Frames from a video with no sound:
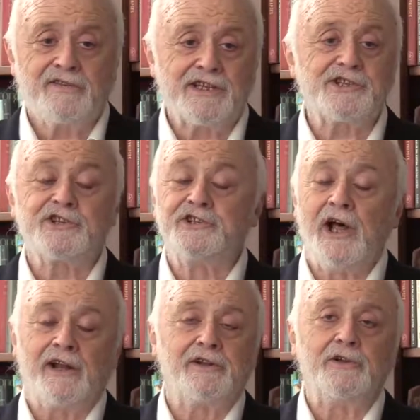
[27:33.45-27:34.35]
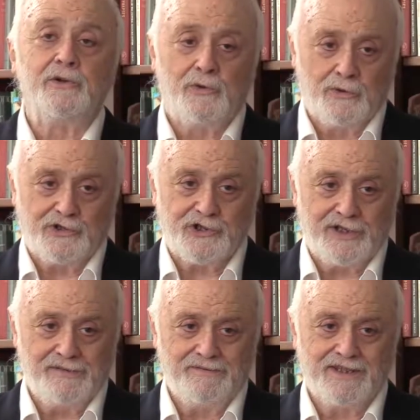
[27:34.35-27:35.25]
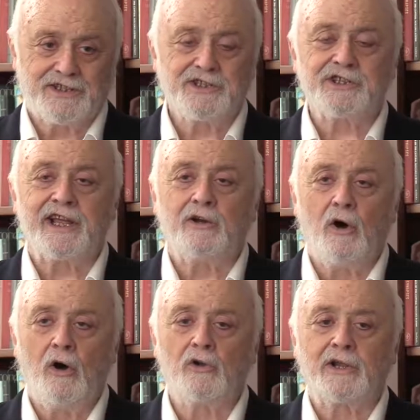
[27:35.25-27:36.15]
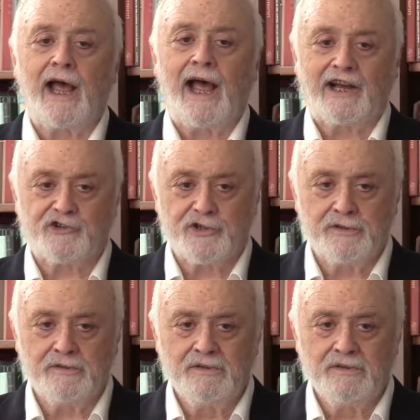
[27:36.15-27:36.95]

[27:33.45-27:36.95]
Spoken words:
is not a eulogy. This is a call to action.